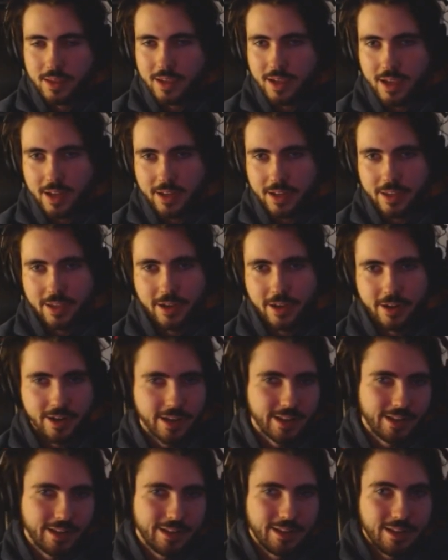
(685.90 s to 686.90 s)
and you hear
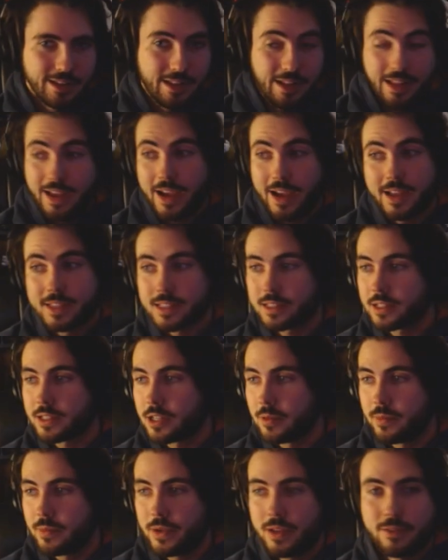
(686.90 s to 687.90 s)
it adds a
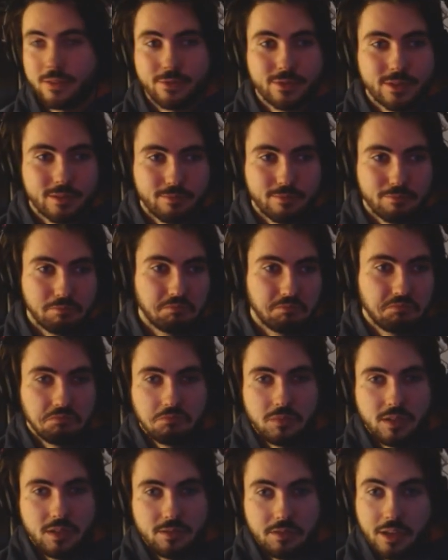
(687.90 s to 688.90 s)
little bit of
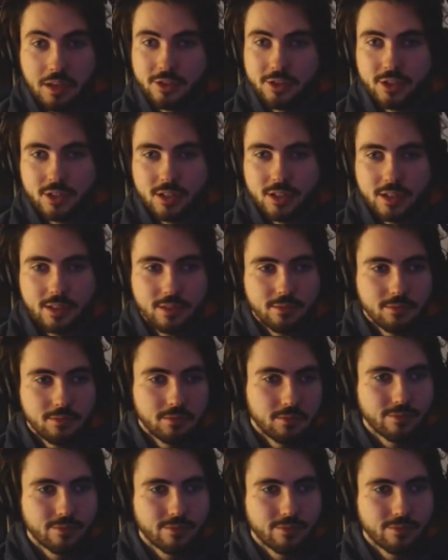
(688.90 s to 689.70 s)
some interesting,